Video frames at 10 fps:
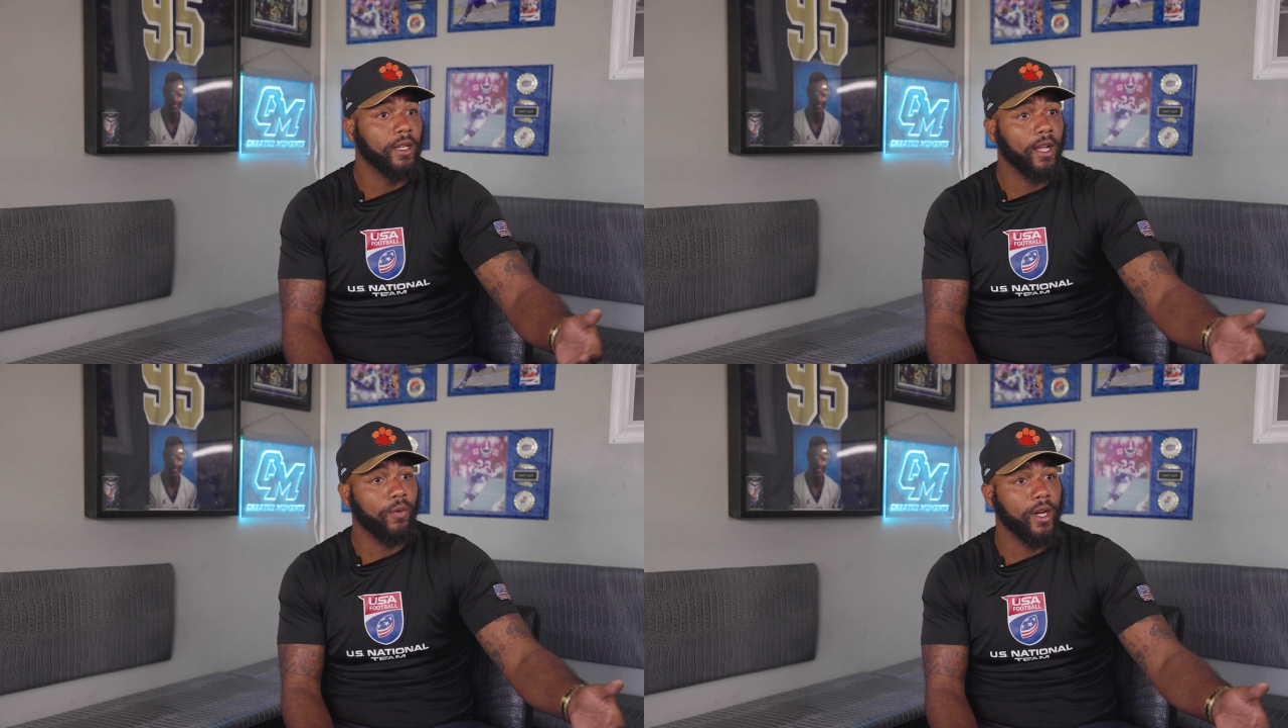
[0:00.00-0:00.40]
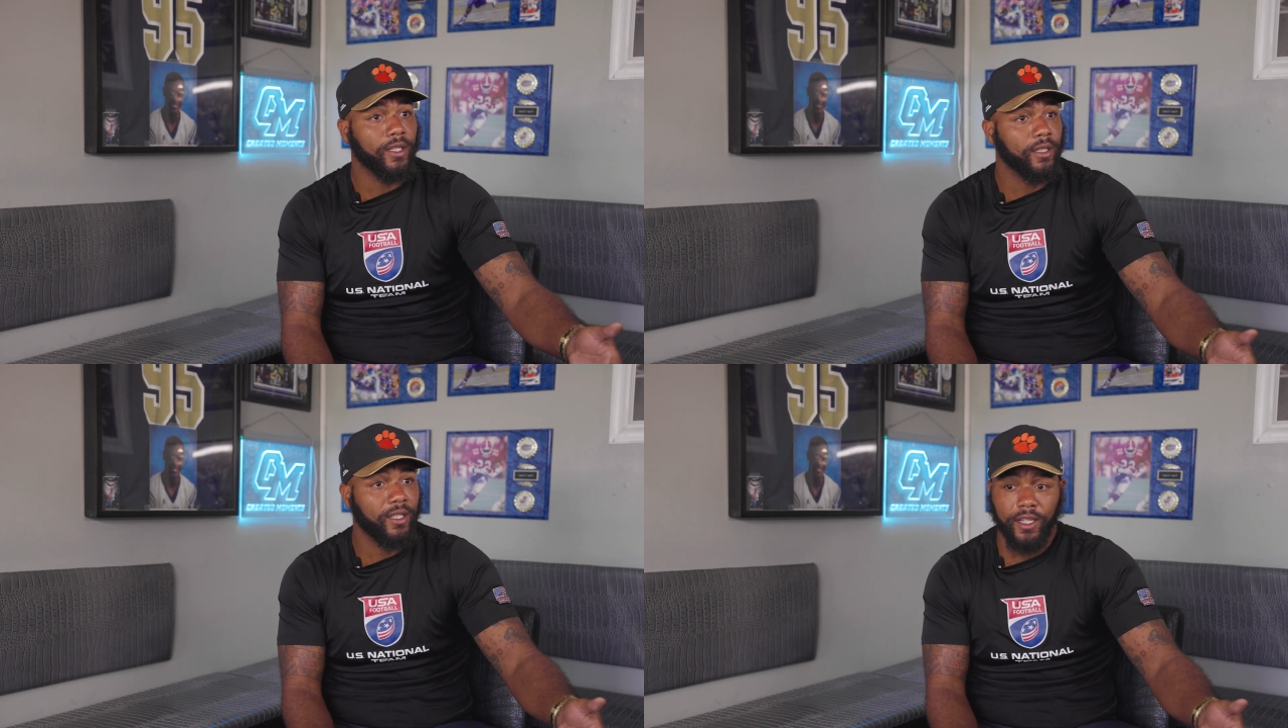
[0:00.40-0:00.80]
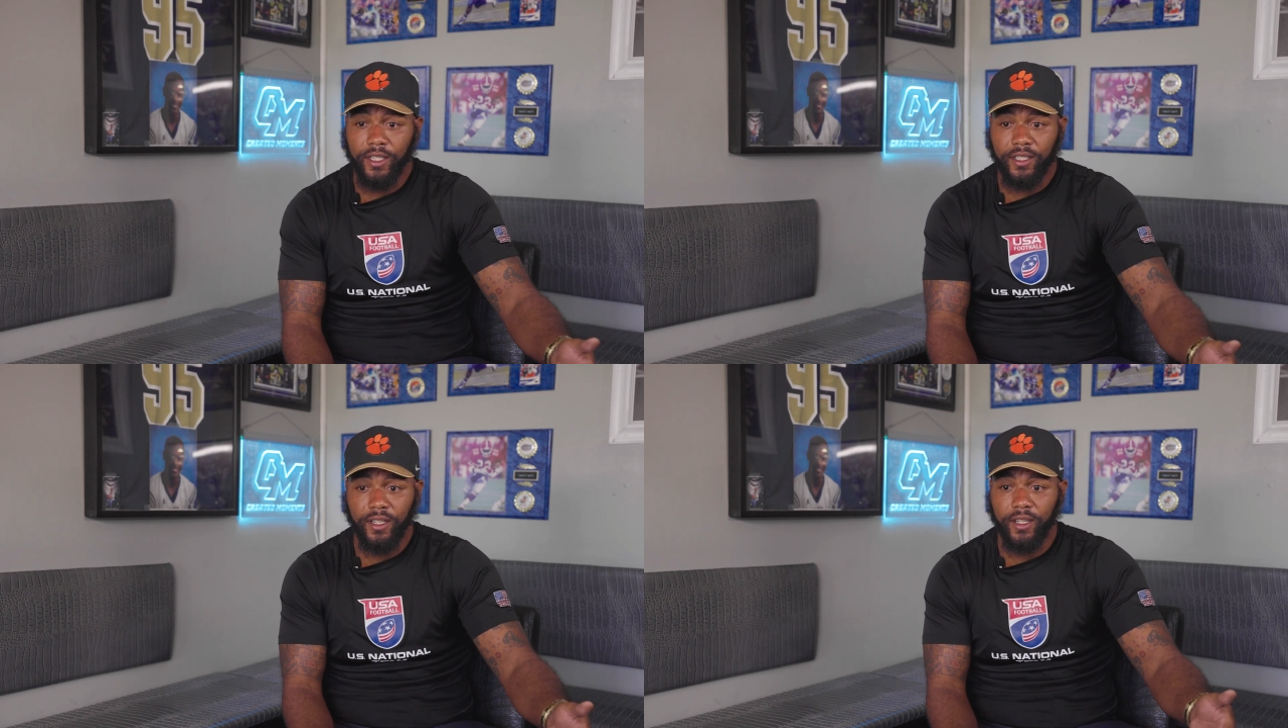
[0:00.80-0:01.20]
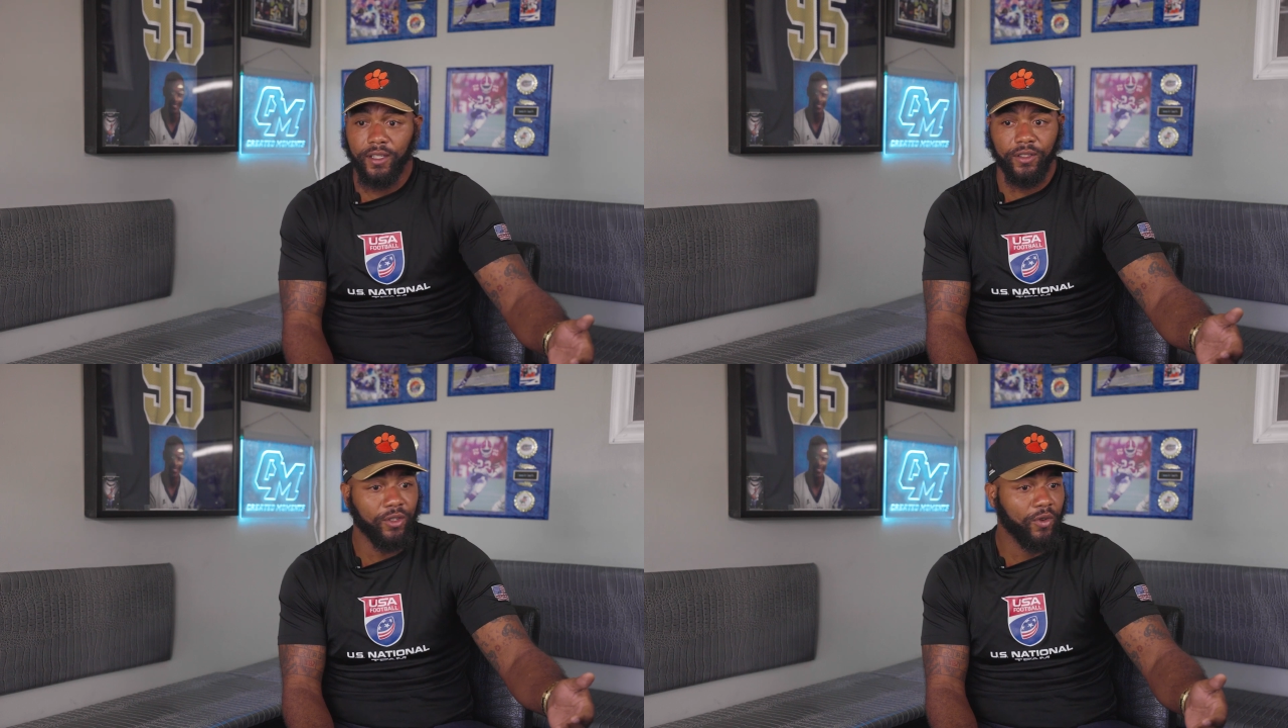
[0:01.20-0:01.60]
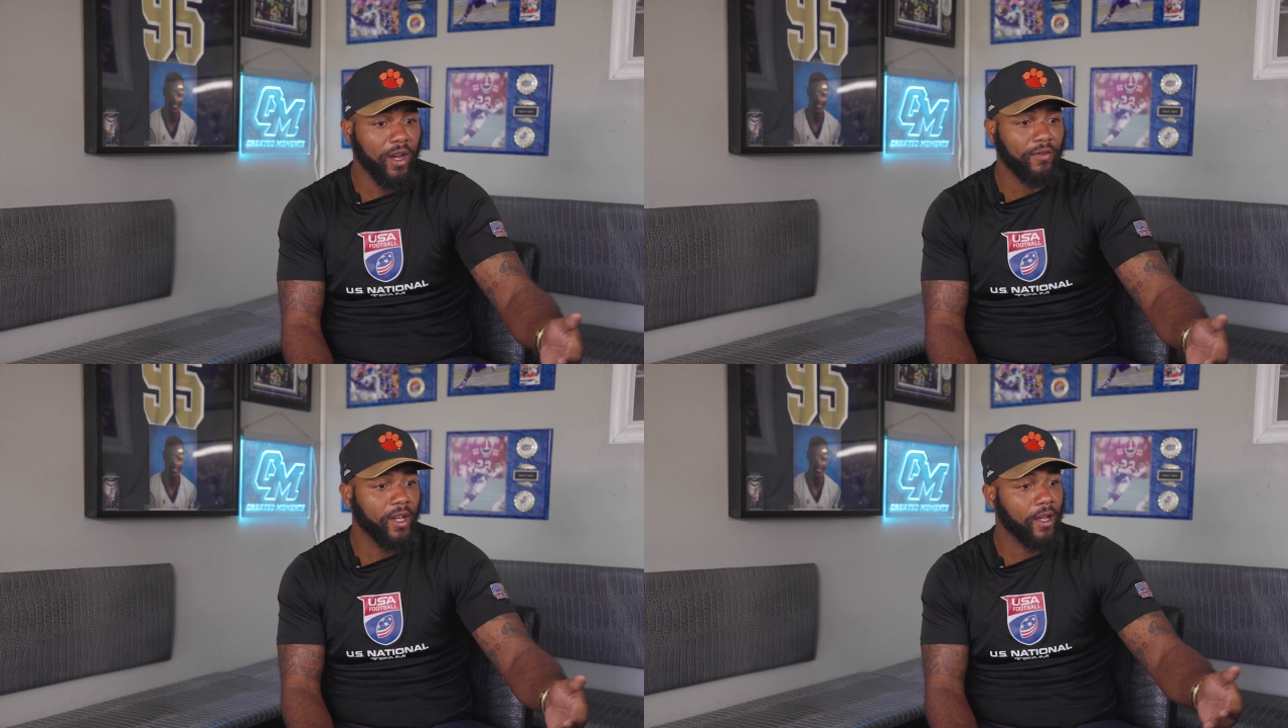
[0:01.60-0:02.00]
They watching Tennessee and
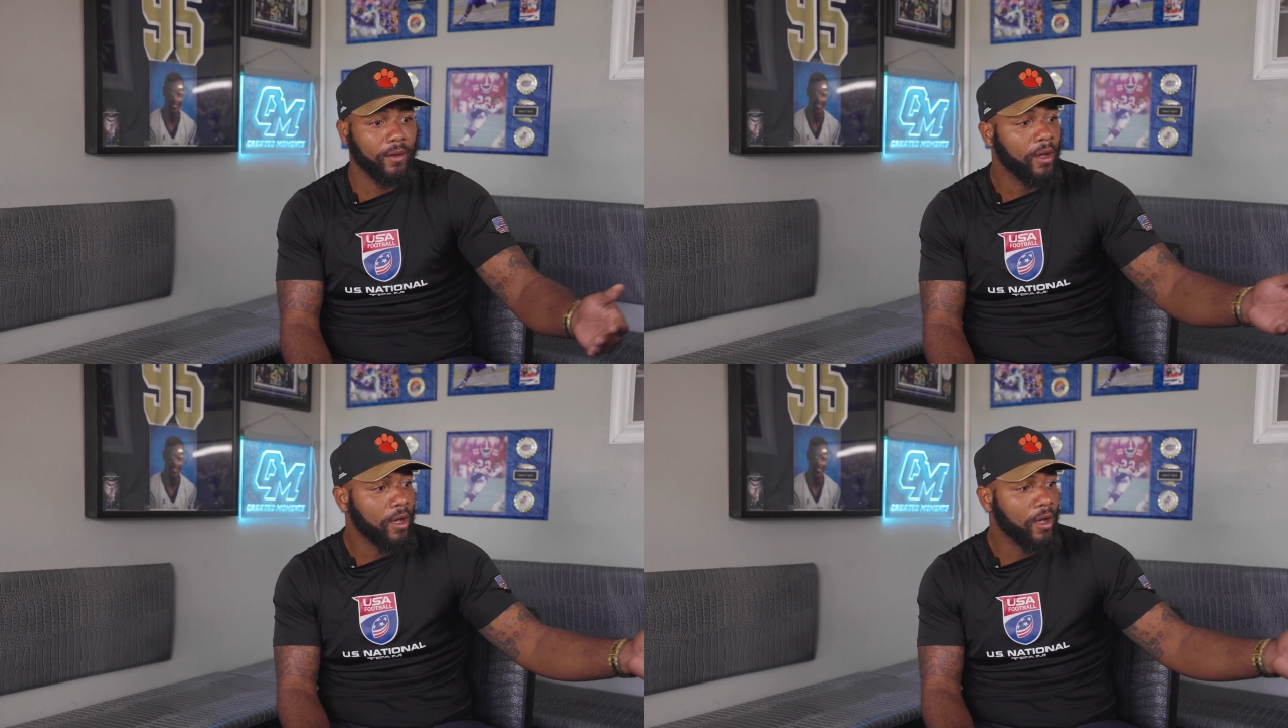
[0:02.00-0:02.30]
UF game